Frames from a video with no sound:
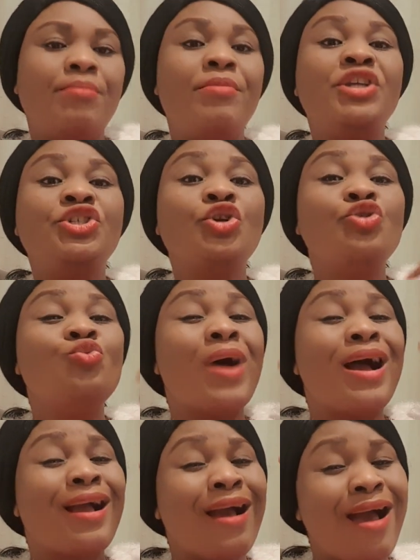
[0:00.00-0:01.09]
Make sure you
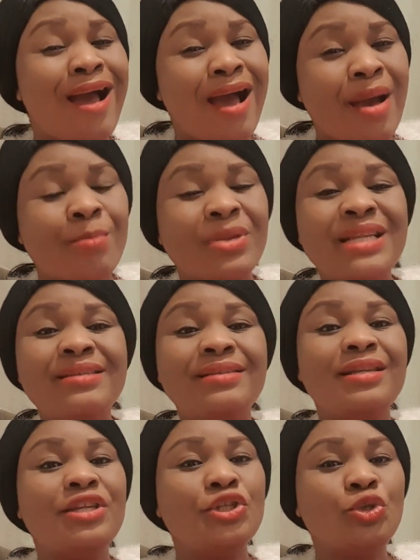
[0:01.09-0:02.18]
are calm,
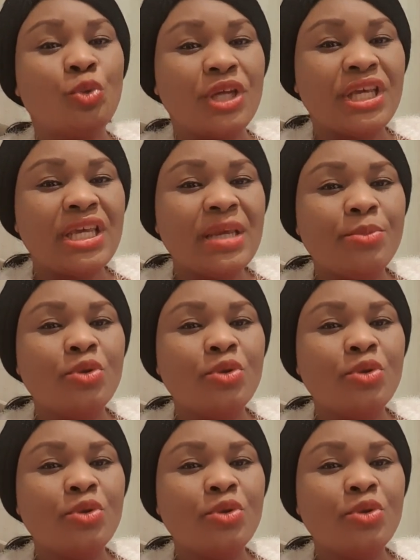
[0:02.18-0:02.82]
listening to him.